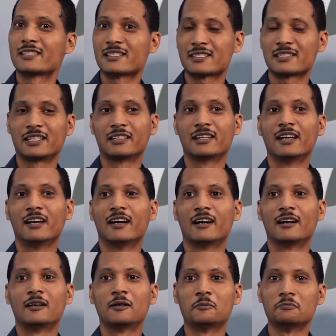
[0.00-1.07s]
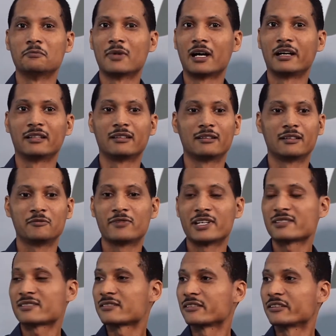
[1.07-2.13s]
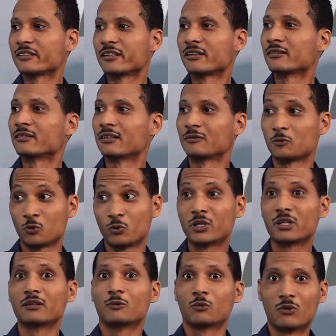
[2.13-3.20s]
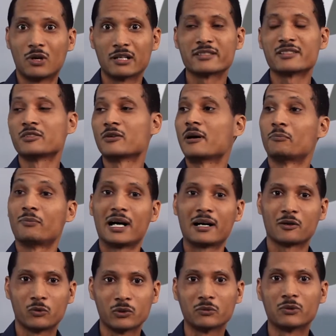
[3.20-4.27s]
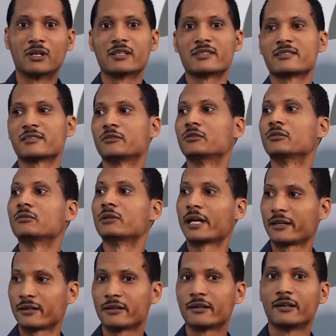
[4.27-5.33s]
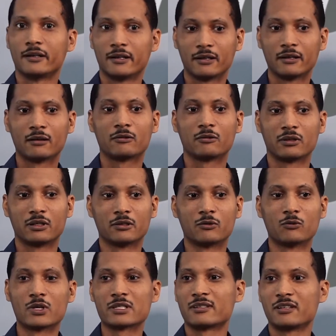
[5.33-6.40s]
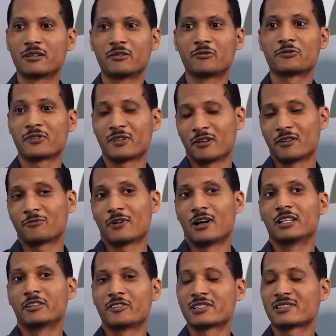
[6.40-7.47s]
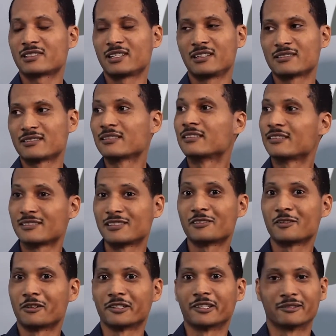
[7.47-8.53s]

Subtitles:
day, as I said, an investor will want to know, a bank will want to know, like, if all the estates is in